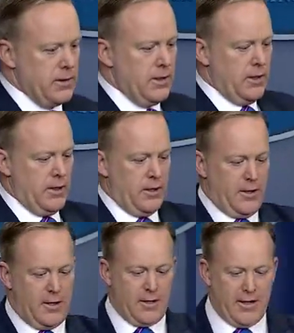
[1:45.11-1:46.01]
Sean
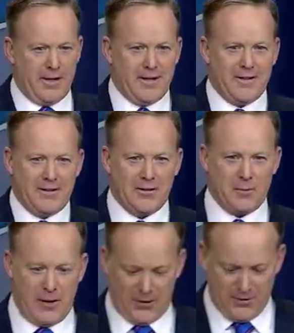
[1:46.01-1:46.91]
Spicer
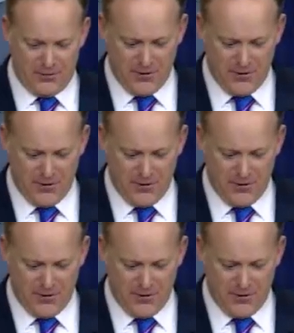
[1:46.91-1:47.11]
insists the two